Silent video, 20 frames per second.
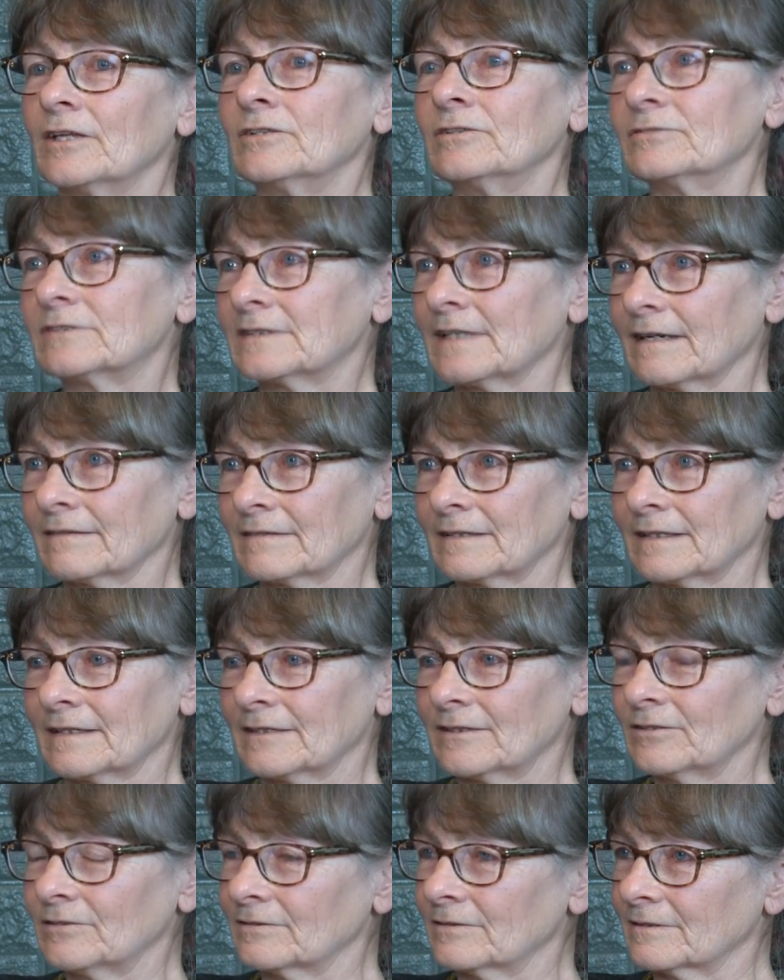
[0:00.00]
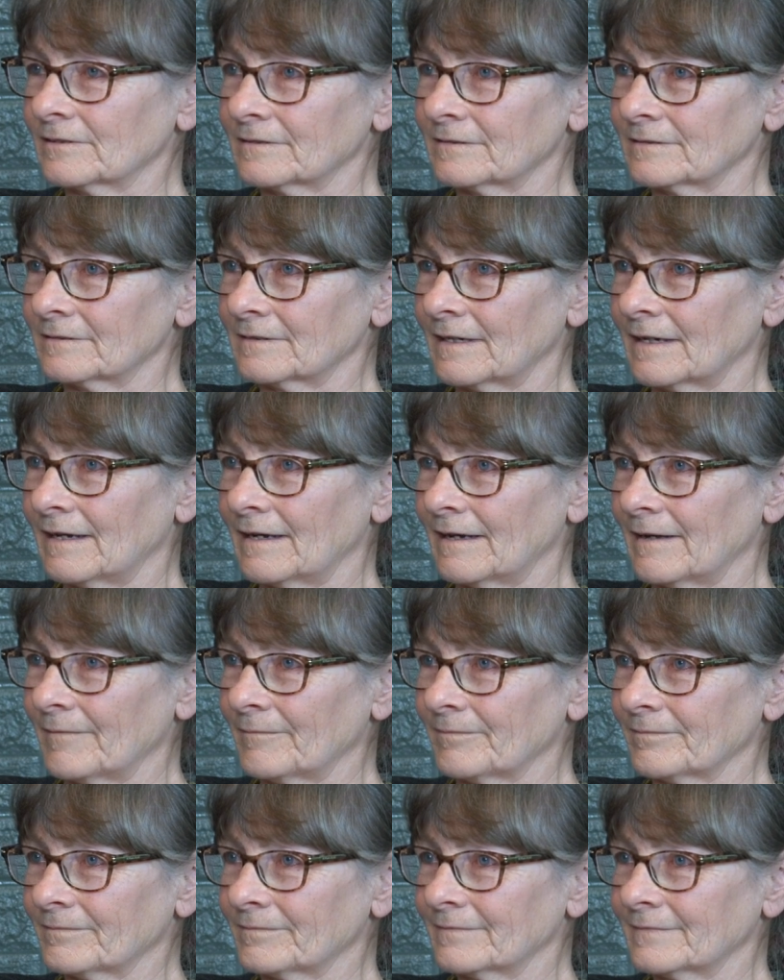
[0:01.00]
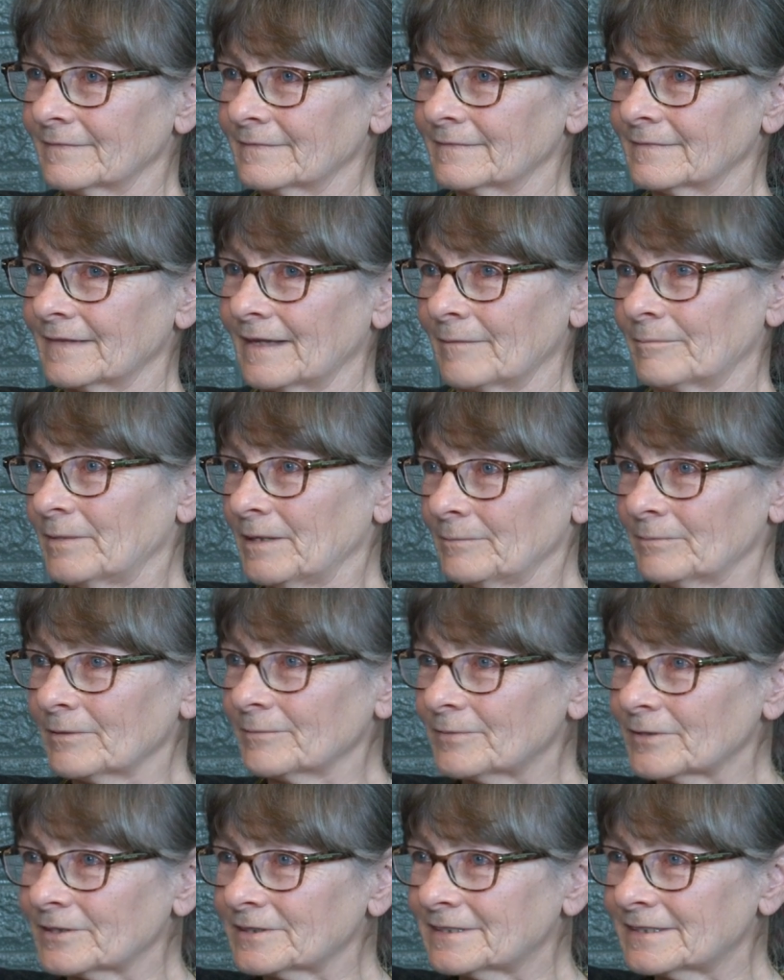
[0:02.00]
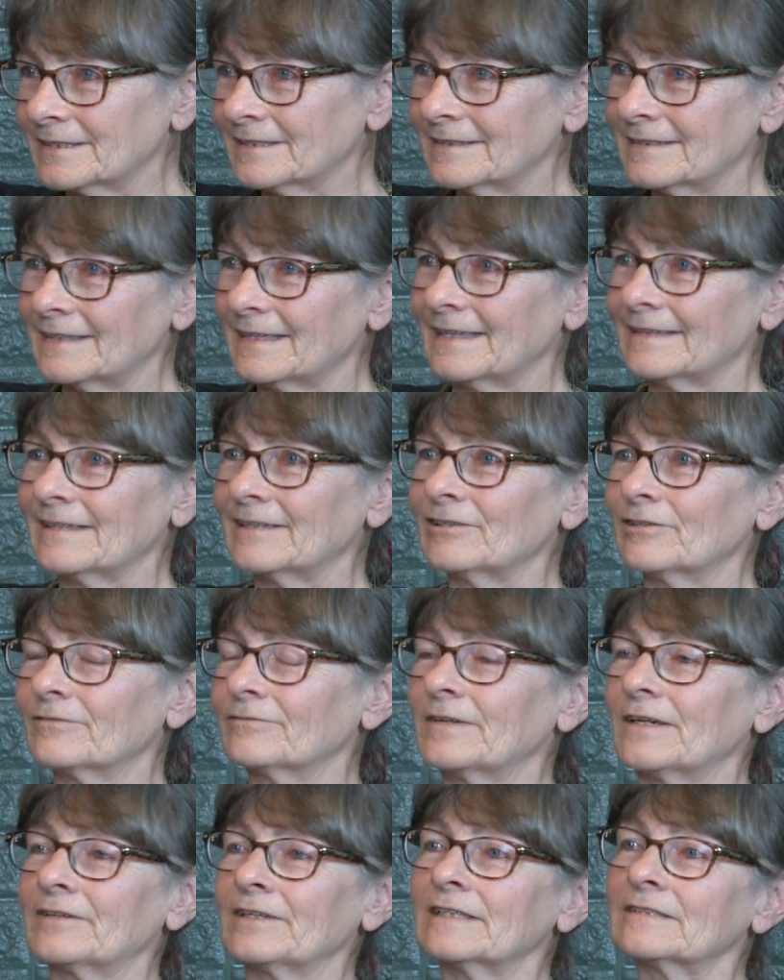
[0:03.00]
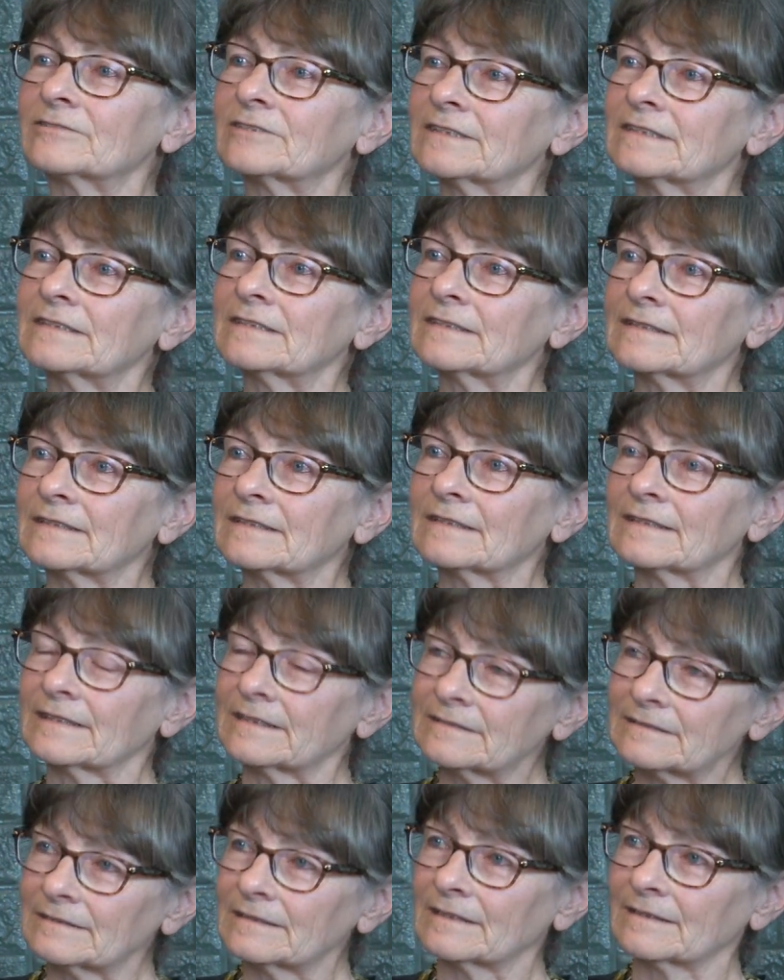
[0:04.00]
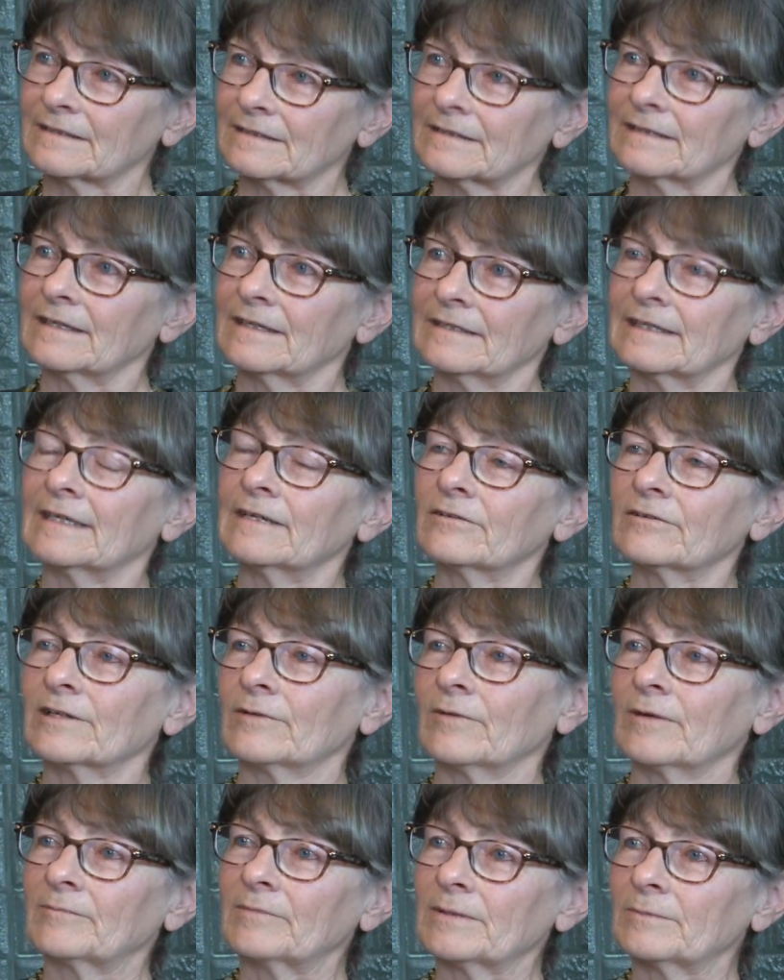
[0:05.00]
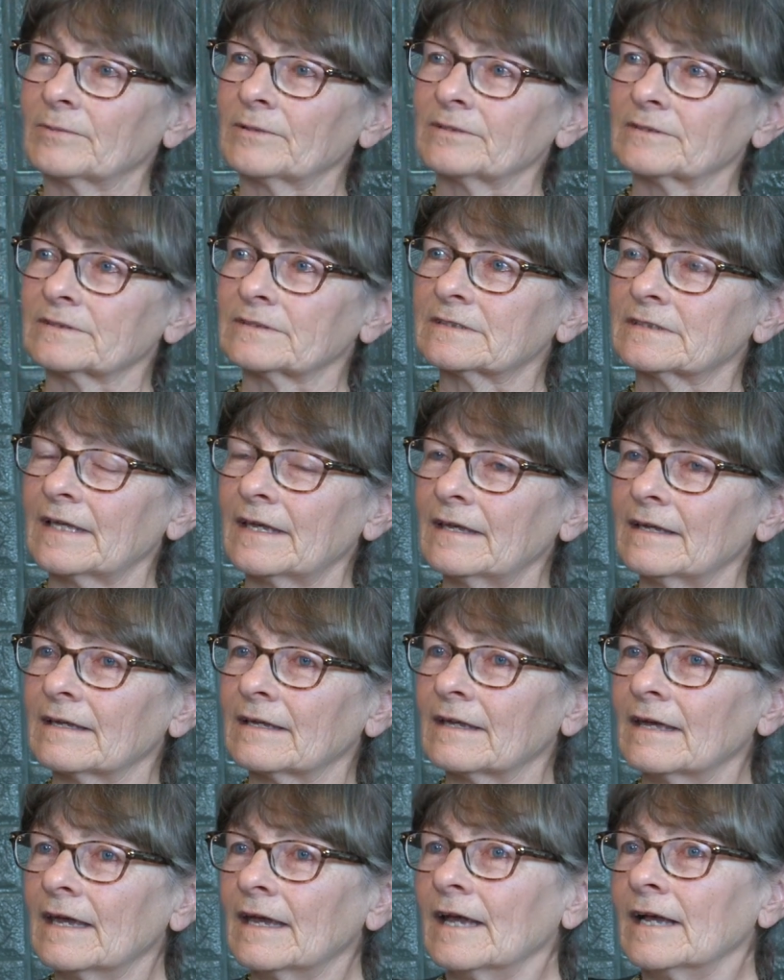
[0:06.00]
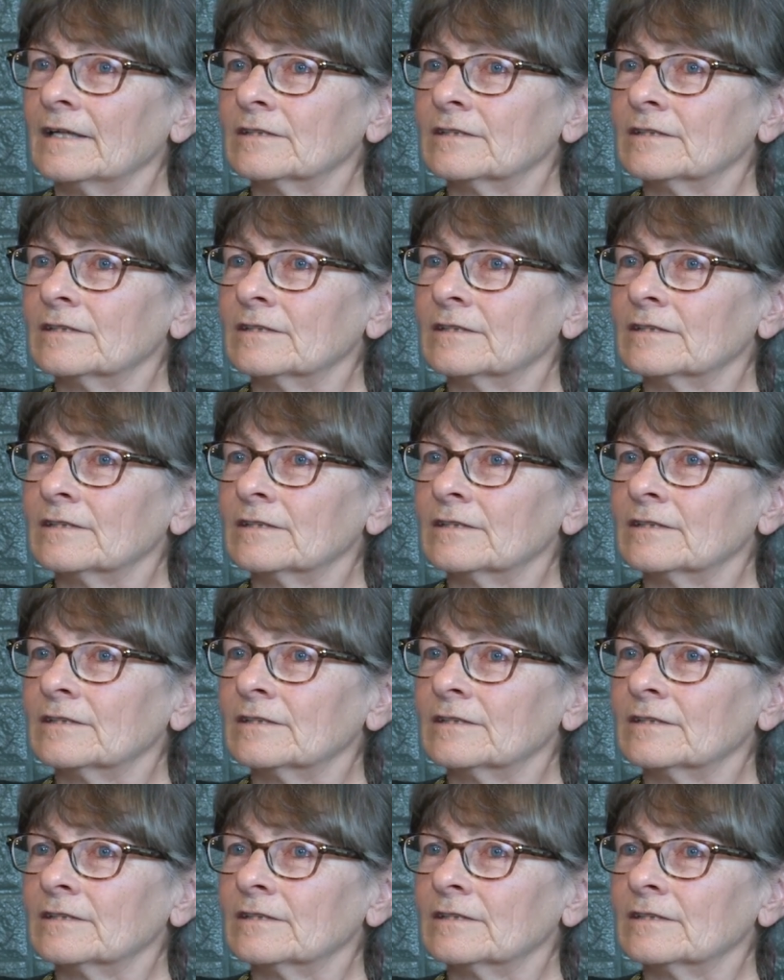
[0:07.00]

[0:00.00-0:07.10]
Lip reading: You sound like you're a people person and that you're very interested in listening and hearing what people are saying.